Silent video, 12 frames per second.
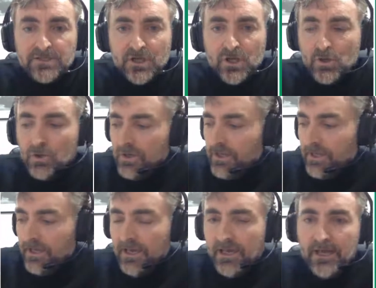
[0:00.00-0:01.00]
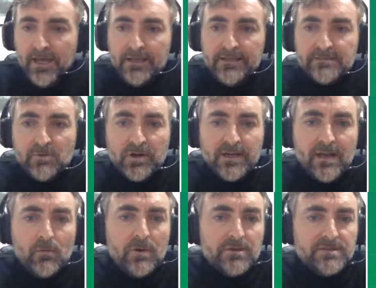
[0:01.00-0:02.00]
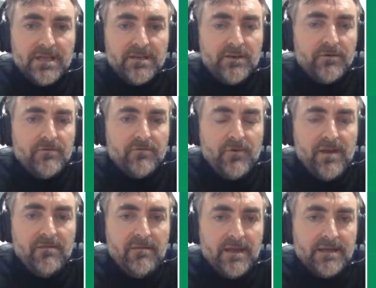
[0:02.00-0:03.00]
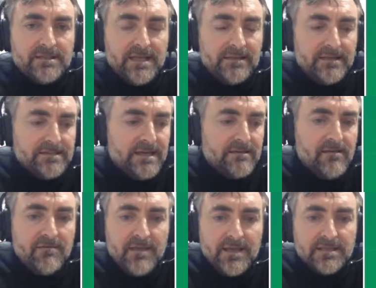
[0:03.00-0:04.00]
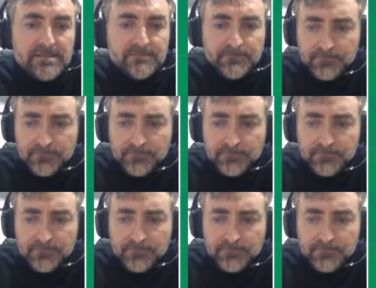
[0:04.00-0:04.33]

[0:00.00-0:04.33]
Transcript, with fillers: So uh, this morning I want to tell you three things, and these are the things